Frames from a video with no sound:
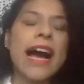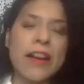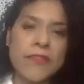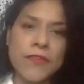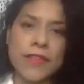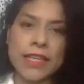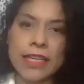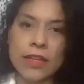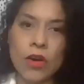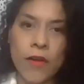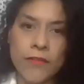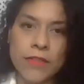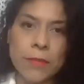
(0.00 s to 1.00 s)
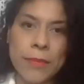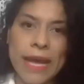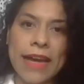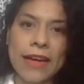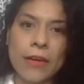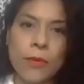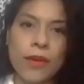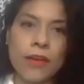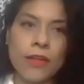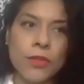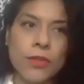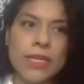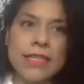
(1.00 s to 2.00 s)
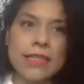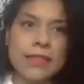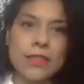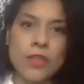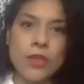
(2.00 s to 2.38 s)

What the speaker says: confident off the back where you can,